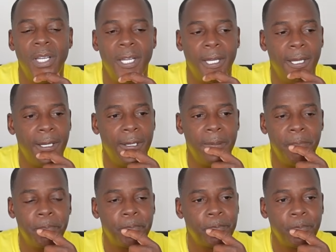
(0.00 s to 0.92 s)

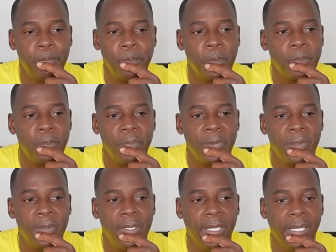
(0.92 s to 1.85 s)
Um,
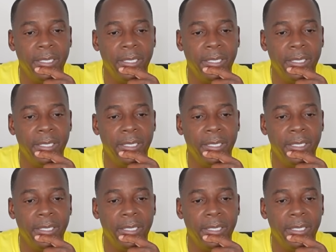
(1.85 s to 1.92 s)
and